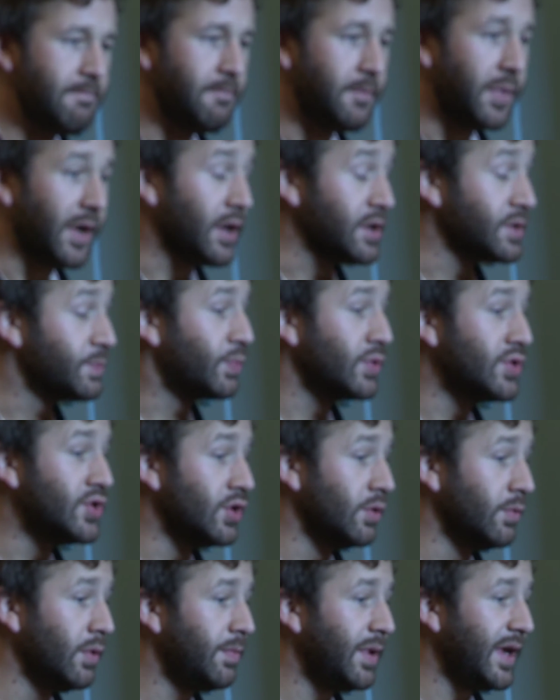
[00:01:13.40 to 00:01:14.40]
which
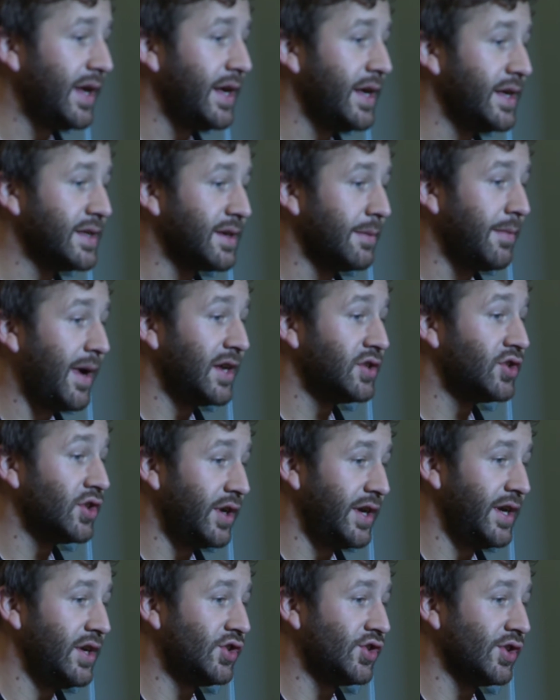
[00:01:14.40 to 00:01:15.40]
um,
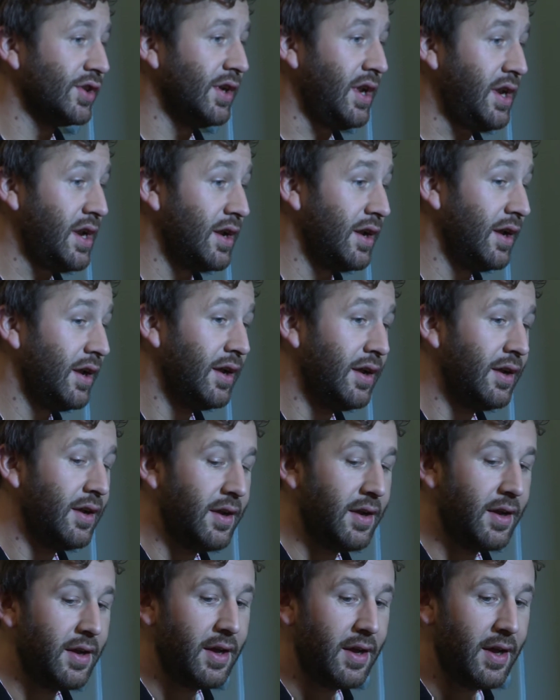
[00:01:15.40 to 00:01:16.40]
centers on kind of a
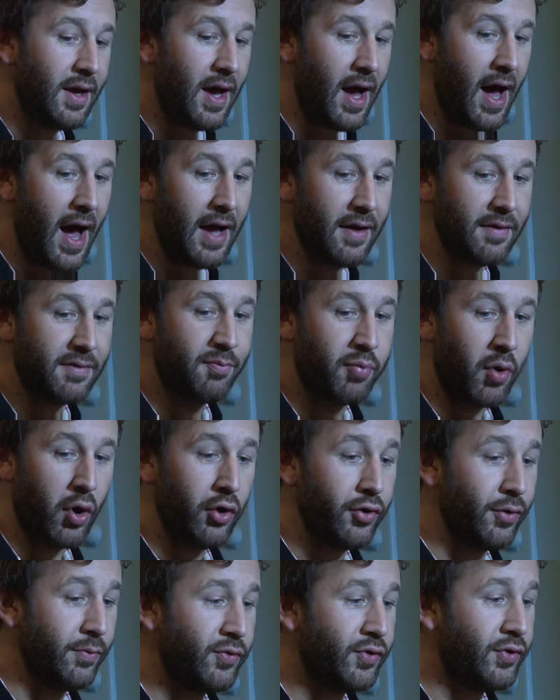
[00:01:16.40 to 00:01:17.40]
12-year-old version
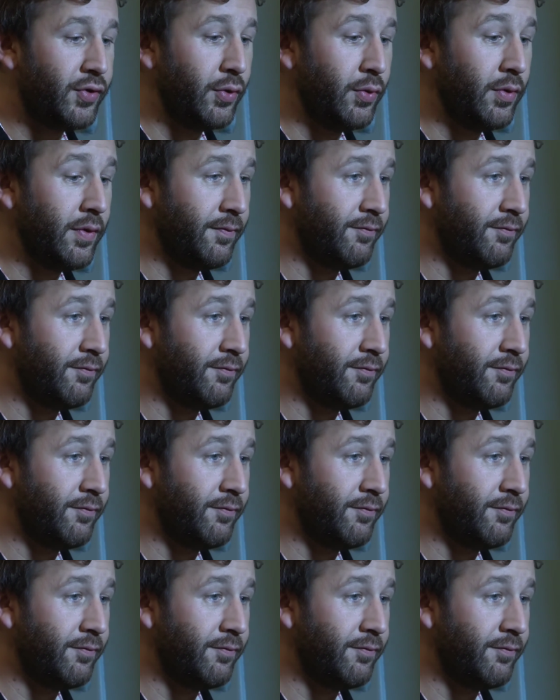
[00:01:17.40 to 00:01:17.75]
of me in